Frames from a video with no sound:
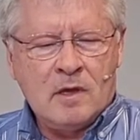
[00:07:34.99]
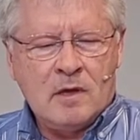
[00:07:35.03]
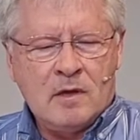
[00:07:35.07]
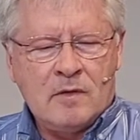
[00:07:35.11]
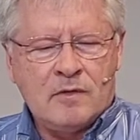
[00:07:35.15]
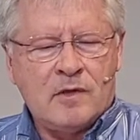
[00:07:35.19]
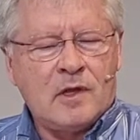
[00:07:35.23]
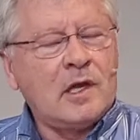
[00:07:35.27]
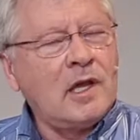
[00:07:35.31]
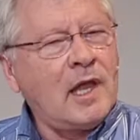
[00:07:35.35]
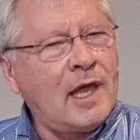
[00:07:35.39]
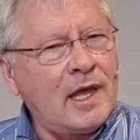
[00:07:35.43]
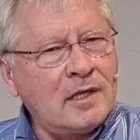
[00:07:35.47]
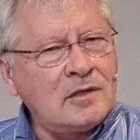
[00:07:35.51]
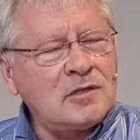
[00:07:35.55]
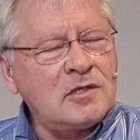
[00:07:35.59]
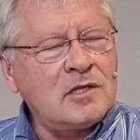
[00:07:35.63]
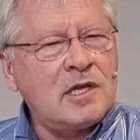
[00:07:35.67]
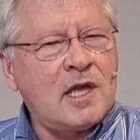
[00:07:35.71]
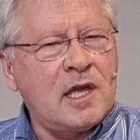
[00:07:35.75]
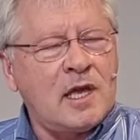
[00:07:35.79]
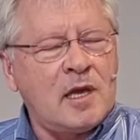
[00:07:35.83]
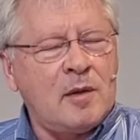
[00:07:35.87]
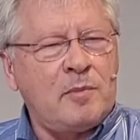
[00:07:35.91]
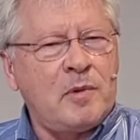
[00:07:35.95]
The
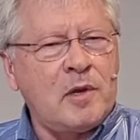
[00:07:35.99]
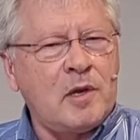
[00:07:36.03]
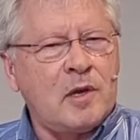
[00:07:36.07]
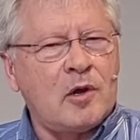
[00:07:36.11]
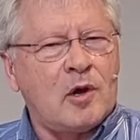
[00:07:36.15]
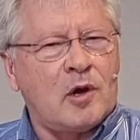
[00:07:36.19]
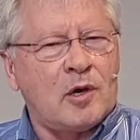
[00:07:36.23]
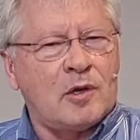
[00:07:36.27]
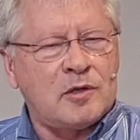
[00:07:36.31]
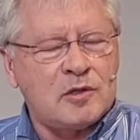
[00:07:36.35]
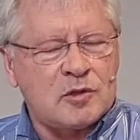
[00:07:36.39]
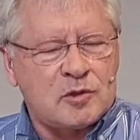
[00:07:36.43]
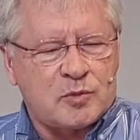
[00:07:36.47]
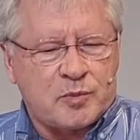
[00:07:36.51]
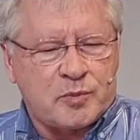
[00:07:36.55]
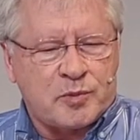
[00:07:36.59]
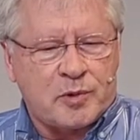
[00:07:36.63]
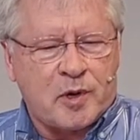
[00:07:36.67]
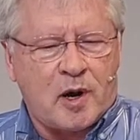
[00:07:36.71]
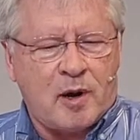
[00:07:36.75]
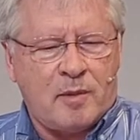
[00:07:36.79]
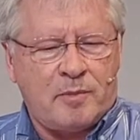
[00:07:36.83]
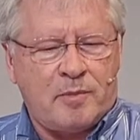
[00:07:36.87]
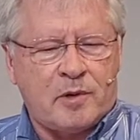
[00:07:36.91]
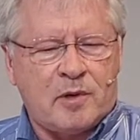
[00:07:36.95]
landscaping on his
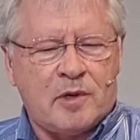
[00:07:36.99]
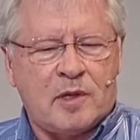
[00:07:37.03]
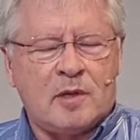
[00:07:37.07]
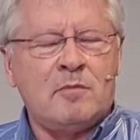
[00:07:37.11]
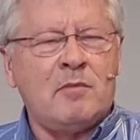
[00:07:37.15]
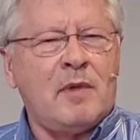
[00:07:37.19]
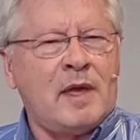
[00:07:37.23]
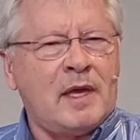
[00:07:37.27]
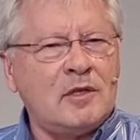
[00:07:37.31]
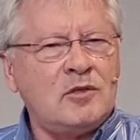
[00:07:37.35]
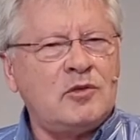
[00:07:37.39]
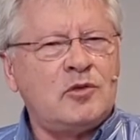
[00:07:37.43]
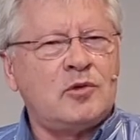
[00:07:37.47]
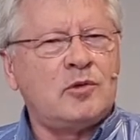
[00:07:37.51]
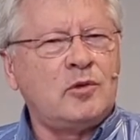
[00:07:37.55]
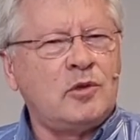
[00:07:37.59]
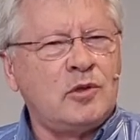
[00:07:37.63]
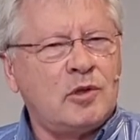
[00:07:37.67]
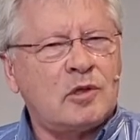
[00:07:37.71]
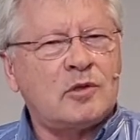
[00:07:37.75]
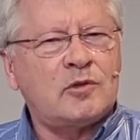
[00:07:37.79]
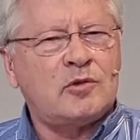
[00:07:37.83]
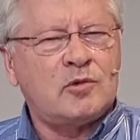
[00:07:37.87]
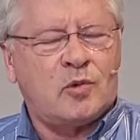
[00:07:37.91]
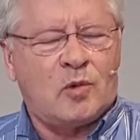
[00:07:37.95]
property made you
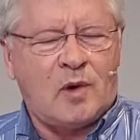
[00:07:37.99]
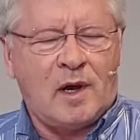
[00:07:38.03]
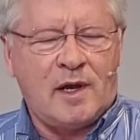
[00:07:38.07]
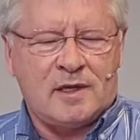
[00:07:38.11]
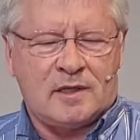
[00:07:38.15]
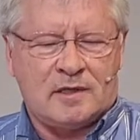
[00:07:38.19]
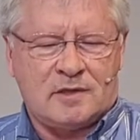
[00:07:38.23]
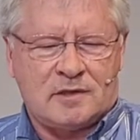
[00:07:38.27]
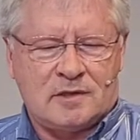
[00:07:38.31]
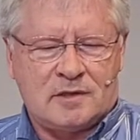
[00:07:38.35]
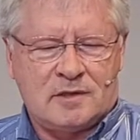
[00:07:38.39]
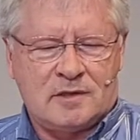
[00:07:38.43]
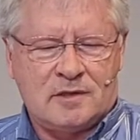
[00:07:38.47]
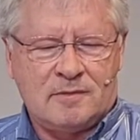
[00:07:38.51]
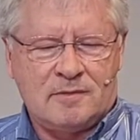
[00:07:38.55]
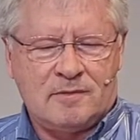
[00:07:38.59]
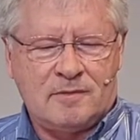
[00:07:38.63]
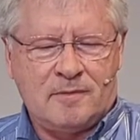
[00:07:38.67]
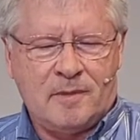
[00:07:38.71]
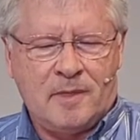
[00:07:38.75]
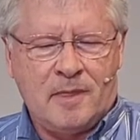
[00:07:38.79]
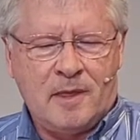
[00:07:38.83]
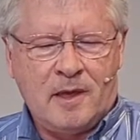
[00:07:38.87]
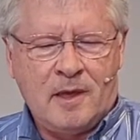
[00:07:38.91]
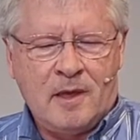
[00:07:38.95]
look twice
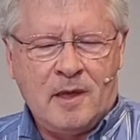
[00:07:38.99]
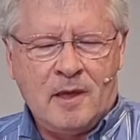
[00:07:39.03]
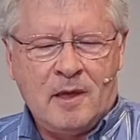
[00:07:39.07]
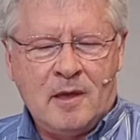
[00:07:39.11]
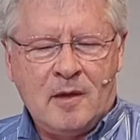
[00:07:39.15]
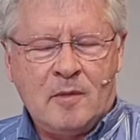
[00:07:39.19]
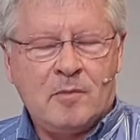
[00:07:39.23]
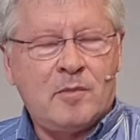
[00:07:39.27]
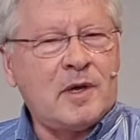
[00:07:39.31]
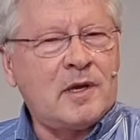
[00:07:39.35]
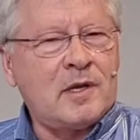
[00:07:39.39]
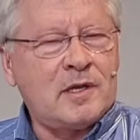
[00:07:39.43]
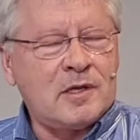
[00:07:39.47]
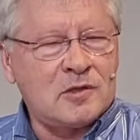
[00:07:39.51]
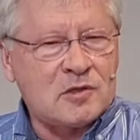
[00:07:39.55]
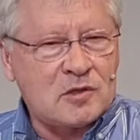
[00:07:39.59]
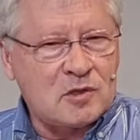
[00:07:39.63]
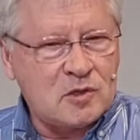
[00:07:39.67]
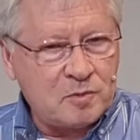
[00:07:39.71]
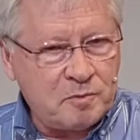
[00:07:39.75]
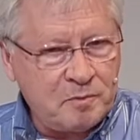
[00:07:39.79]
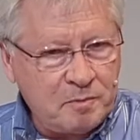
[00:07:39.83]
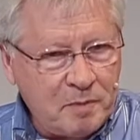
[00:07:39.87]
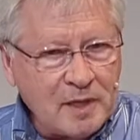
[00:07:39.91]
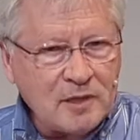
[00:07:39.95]
but his
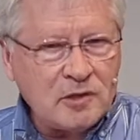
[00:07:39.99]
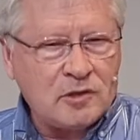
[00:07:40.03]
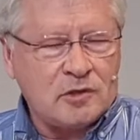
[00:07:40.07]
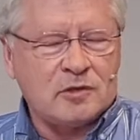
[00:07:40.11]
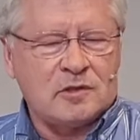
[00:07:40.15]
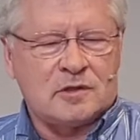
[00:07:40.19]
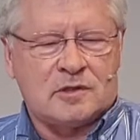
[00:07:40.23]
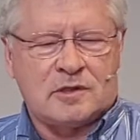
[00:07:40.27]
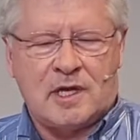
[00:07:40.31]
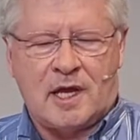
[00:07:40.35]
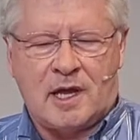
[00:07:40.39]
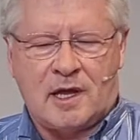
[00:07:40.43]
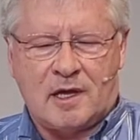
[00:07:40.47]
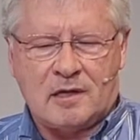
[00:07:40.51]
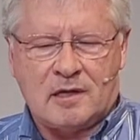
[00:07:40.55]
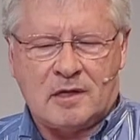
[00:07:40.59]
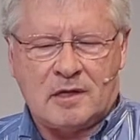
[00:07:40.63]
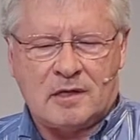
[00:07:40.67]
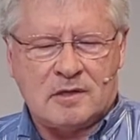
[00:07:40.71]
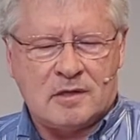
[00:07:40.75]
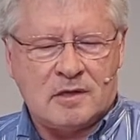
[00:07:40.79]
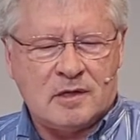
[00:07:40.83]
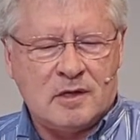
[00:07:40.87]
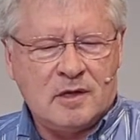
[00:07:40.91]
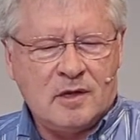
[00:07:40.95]
special
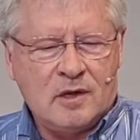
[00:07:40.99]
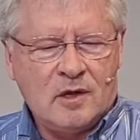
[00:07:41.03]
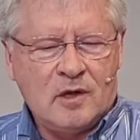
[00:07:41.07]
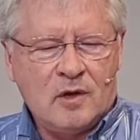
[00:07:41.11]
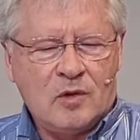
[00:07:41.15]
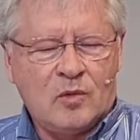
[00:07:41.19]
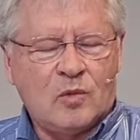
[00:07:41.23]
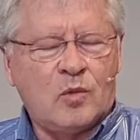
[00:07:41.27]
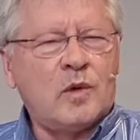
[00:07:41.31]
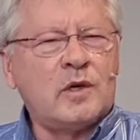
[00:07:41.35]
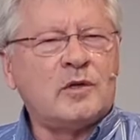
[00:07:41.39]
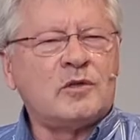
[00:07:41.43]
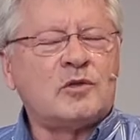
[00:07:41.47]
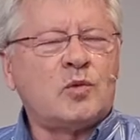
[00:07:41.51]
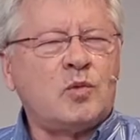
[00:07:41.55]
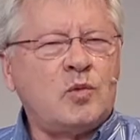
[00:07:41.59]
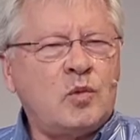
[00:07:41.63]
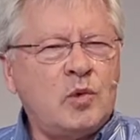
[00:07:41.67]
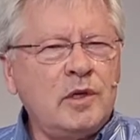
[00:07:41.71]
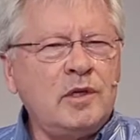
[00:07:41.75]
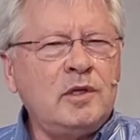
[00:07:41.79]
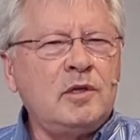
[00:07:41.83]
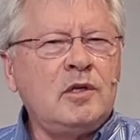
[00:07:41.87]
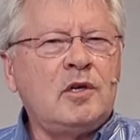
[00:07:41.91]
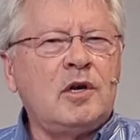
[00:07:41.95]
talent was
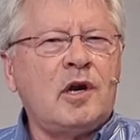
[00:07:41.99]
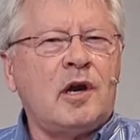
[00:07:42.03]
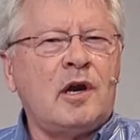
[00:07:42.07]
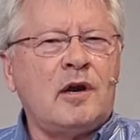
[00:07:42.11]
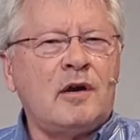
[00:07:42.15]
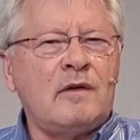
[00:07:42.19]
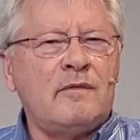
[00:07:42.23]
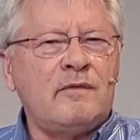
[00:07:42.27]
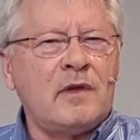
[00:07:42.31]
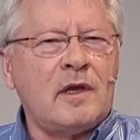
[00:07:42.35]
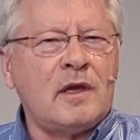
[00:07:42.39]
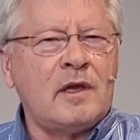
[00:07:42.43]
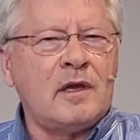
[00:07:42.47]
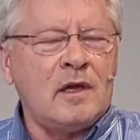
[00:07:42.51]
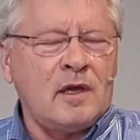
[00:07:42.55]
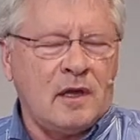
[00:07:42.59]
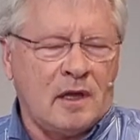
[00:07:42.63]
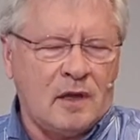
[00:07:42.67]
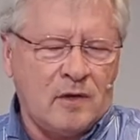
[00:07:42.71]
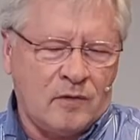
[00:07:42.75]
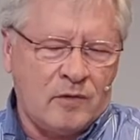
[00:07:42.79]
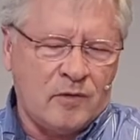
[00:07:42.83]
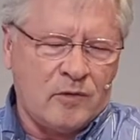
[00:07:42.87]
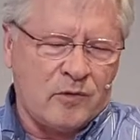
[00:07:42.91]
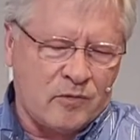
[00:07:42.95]
wood carving
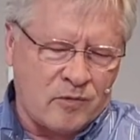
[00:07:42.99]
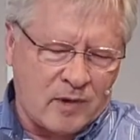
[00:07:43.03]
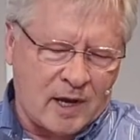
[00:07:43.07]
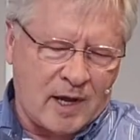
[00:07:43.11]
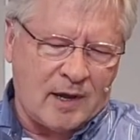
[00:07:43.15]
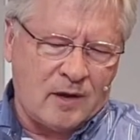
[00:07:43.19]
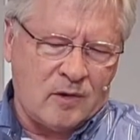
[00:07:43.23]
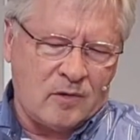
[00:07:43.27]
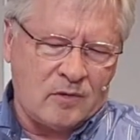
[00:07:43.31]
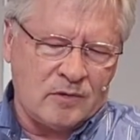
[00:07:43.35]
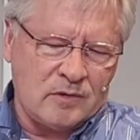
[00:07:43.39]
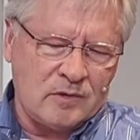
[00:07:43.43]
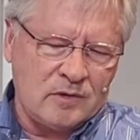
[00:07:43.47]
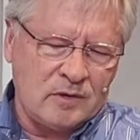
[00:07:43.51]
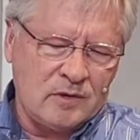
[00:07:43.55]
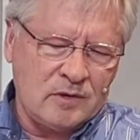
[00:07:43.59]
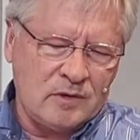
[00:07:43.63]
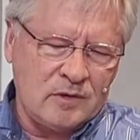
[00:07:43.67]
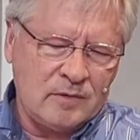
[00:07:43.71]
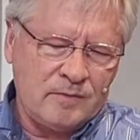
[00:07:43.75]
in the round.